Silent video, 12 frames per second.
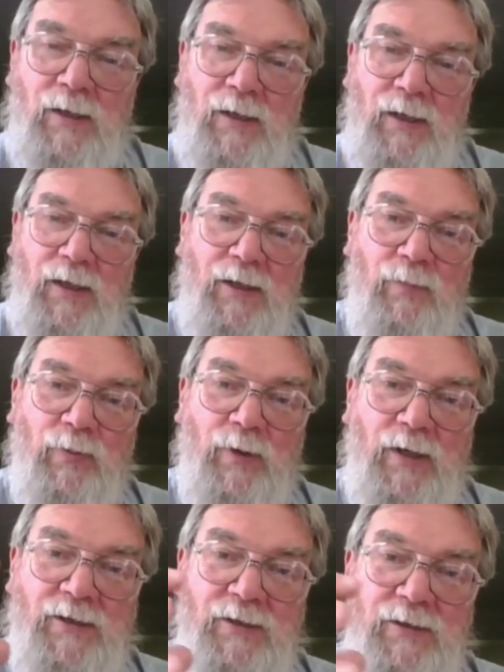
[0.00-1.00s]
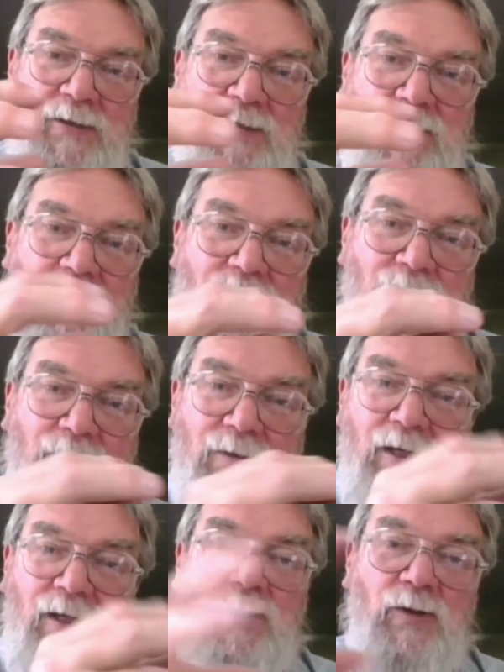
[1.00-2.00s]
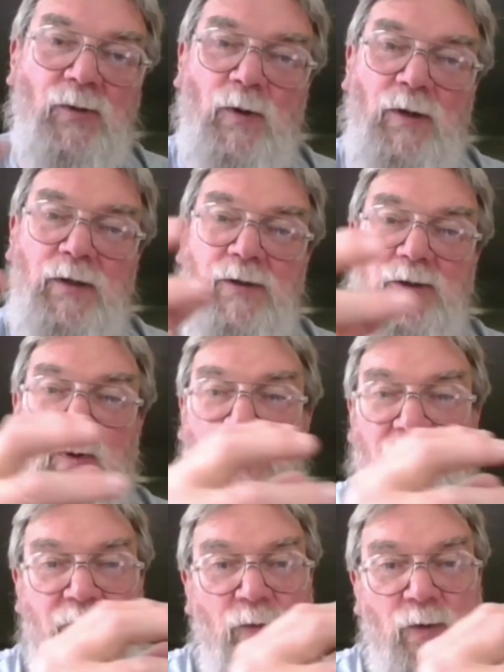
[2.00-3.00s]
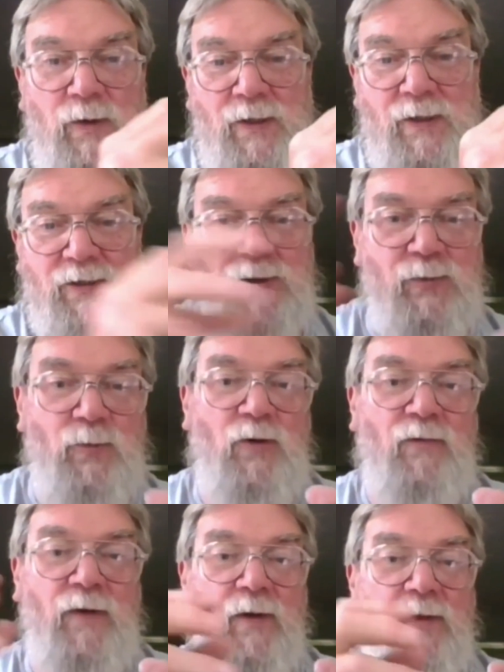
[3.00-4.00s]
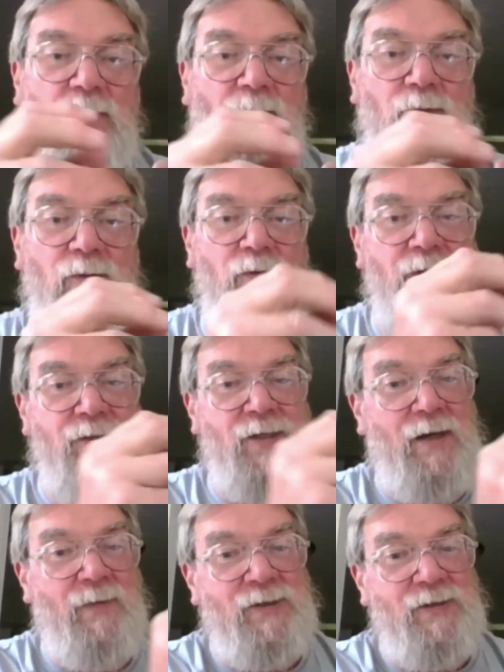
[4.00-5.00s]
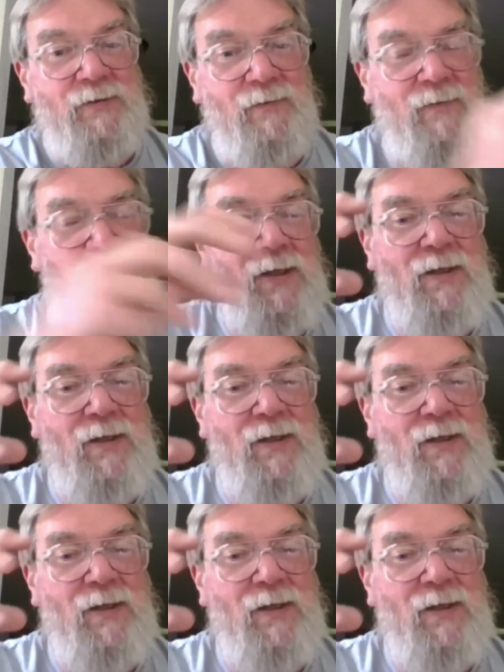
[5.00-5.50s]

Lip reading: it compresses 10-to-1, 12-to-1 as it's moving through the tops of the